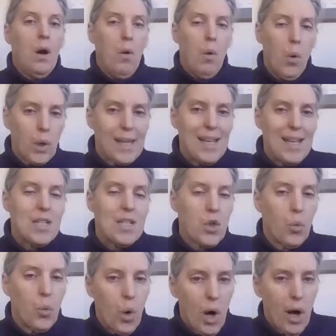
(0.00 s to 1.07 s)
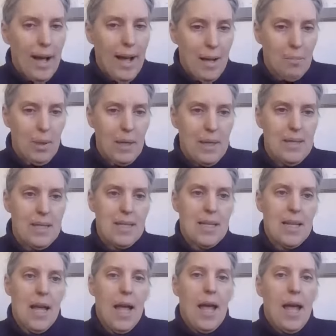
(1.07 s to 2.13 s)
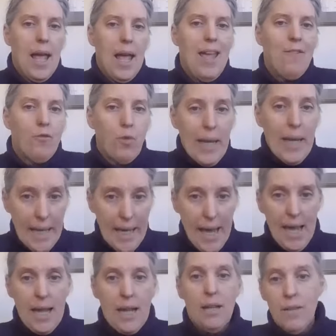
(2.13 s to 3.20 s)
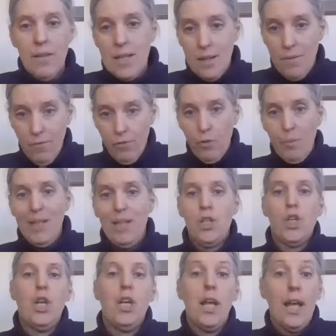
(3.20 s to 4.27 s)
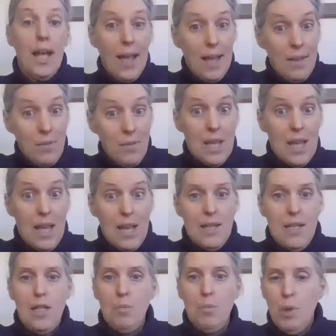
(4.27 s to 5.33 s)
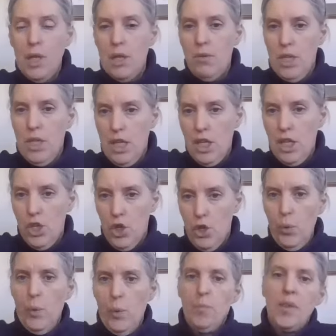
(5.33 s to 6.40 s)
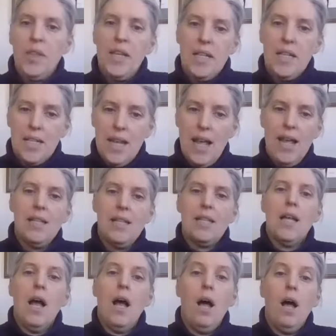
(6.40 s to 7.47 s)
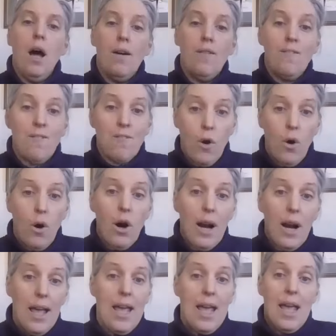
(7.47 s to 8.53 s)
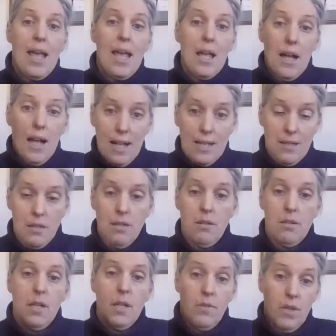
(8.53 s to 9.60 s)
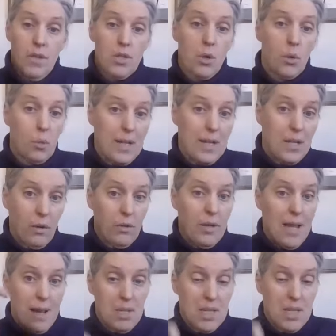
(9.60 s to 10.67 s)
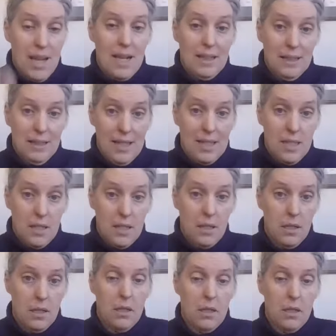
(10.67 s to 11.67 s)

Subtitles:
okay, so what happens if we get this information in the ATP in the EU that says, for a hazard that's already on the MCL list,